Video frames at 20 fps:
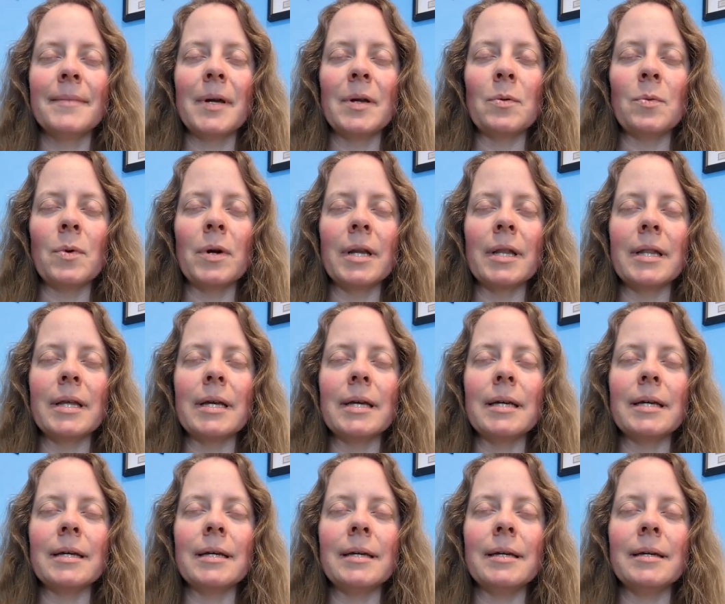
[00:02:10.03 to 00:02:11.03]
One of
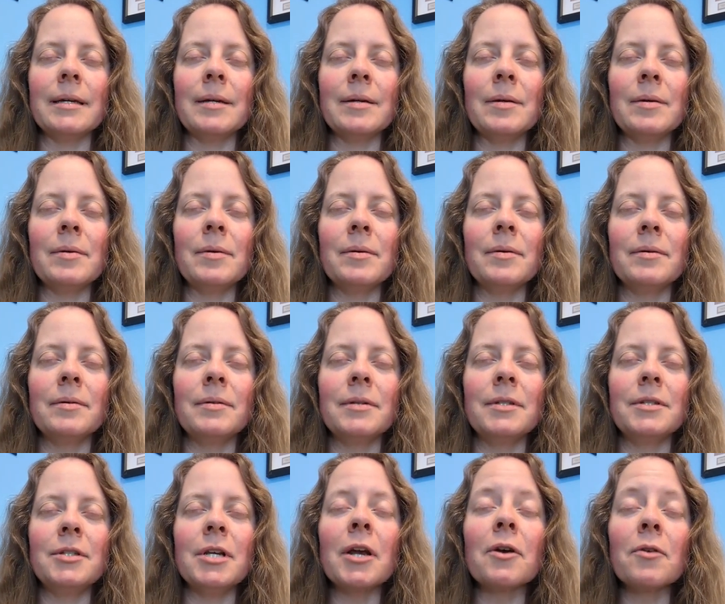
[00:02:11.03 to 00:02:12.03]
the
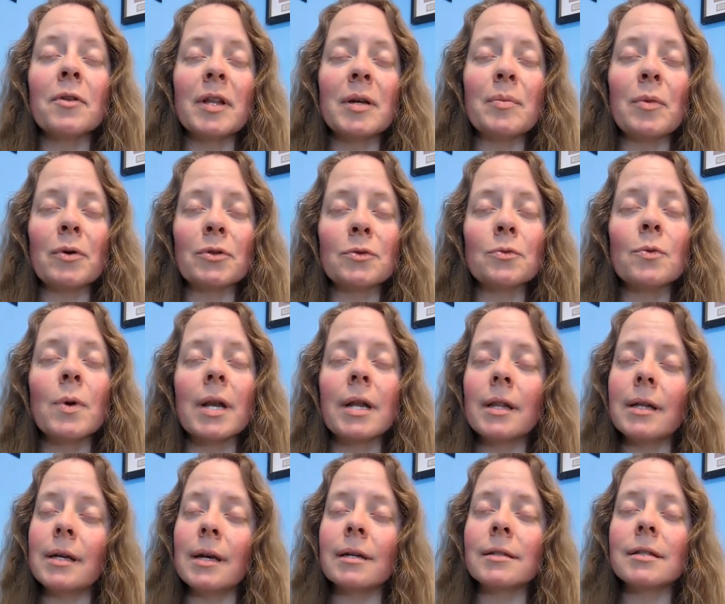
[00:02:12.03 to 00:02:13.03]
generally most
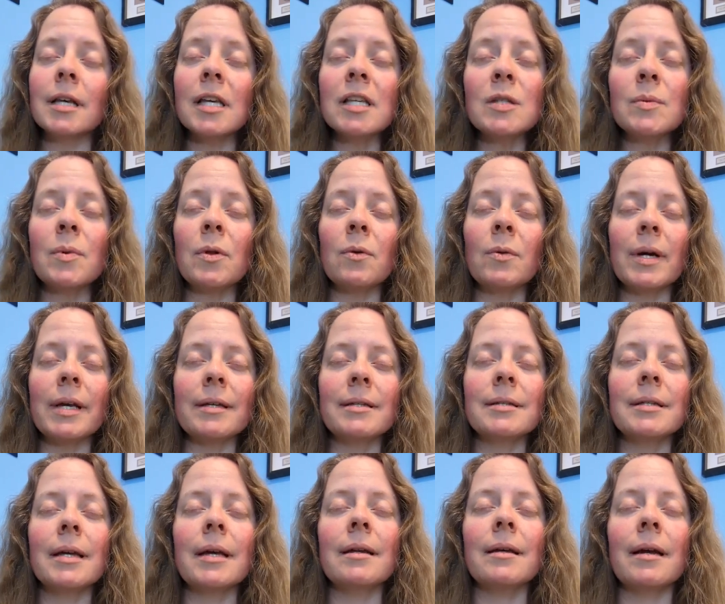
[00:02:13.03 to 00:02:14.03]
readily accessible ways
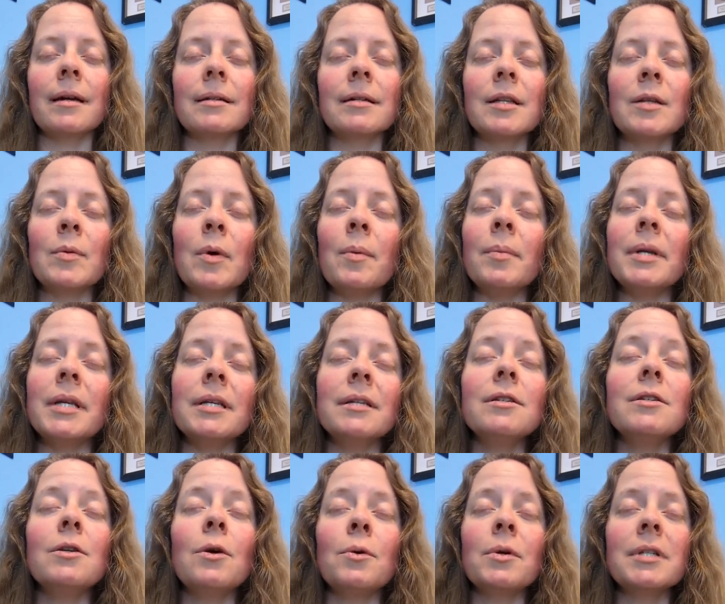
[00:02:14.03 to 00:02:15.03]
to connect to the moment is
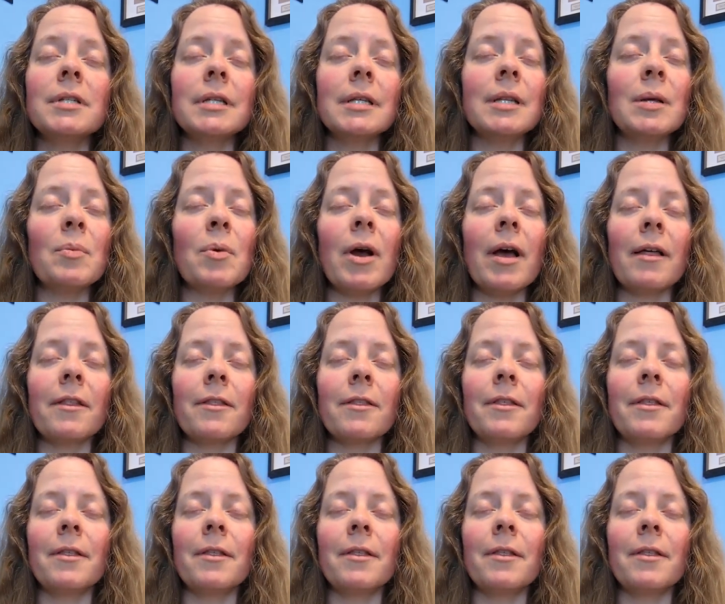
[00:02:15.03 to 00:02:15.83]
noticing the breath.